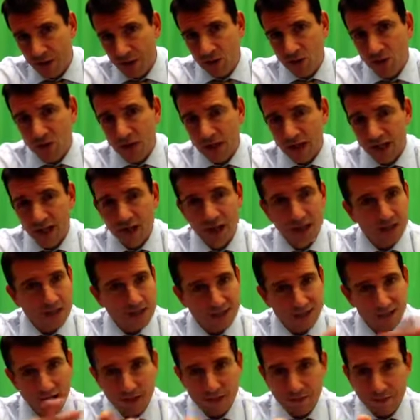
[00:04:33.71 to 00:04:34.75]
Taney,
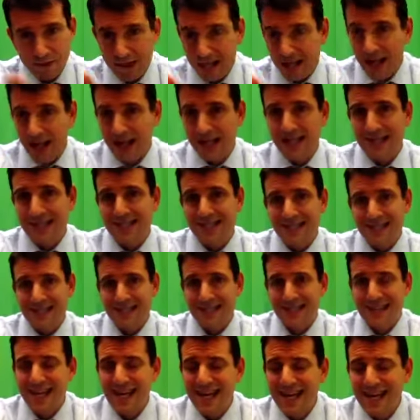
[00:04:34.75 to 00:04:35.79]
slavery can't
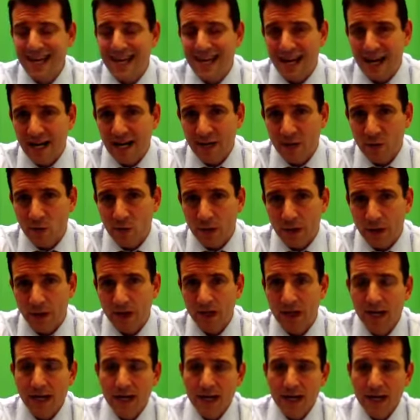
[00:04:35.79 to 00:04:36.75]
exist anywhere.